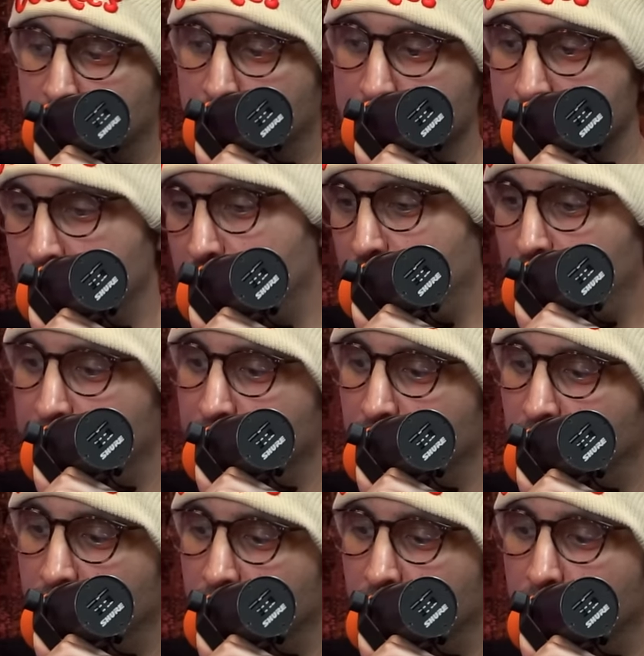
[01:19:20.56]
Capri Sun Papi
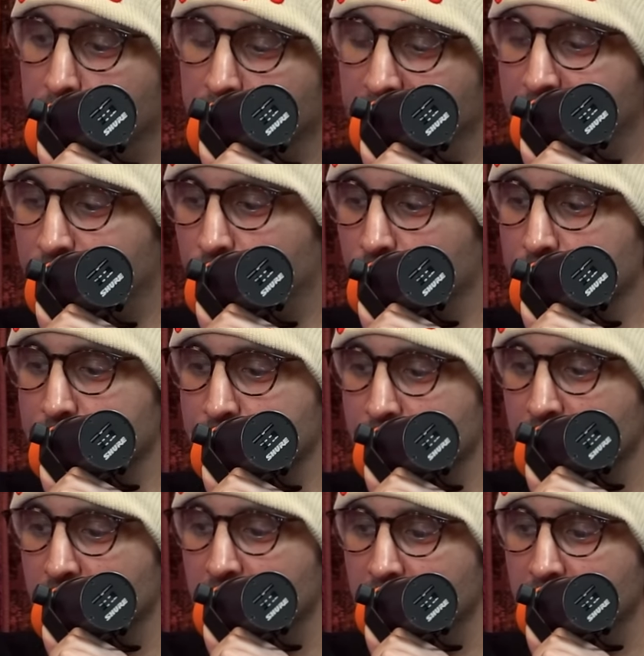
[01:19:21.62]
on all platforms.